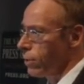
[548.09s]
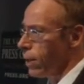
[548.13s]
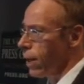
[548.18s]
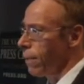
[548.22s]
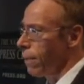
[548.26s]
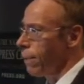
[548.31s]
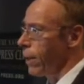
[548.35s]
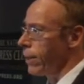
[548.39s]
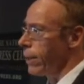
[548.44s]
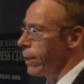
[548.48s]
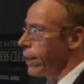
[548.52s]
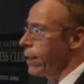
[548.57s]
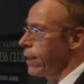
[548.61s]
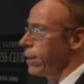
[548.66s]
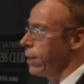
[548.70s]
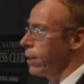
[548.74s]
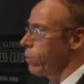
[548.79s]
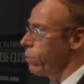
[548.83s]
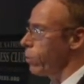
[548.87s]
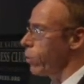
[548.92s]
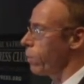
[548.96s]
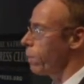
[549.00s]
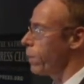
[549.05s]
about
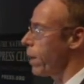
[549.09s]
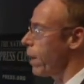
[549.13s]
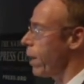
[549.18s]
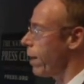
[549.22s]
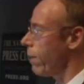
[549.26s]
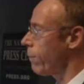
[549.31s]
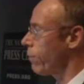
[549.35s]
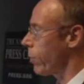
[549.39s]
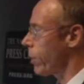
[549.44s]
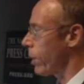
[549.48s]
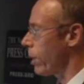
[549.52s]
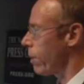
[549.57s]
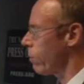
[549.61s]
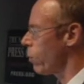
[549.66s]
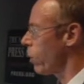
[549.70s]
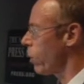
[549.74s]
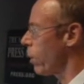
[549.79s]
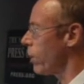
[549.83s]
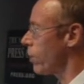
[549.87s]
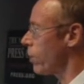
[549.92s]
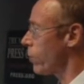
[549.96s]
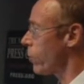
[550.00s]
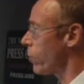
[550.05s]
ending world poverty, will
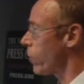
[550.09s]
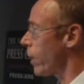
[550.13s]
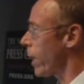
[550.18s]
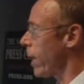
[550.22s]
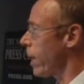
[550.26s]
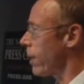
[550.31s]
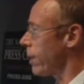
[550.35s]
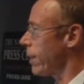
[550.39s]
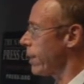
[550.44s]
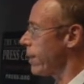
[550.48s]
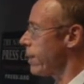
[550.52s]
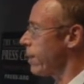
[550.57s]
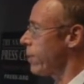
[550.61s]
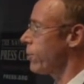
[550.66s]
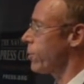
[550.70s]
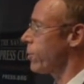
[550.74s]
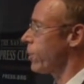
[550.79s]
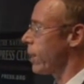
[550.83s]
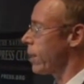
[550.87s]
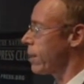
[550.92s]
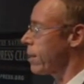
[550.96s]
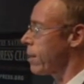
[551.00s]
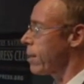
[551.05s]
understand that these
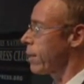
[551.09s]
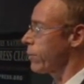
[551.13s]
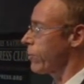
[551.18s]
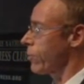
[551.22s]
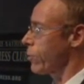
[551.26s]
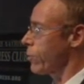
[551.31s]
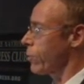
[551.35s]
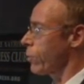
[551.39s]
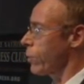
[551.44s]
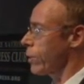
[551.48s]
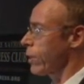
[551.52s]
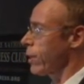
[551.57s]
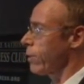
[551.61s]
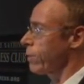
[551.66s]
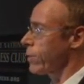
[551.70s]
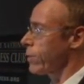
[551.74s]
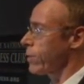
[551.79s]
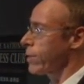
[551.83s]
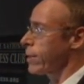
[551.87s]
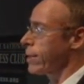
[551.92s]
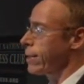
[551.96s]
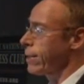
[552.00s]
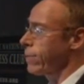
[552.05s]
technologies would give
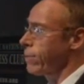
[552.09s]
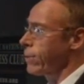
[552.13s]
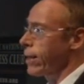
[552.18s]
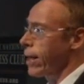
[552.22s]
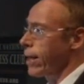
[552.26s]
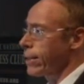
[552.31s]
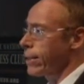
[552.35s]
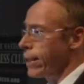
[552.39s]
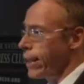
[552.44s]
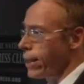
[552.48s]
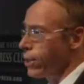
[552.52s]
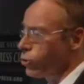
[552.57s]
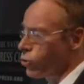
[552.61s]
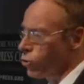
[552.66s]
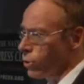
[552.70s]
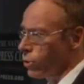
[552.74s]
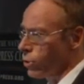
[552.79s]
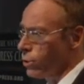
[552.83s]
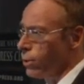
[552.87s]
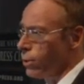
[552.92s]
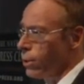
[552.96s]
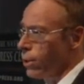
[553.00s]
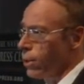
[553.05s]
us a civilization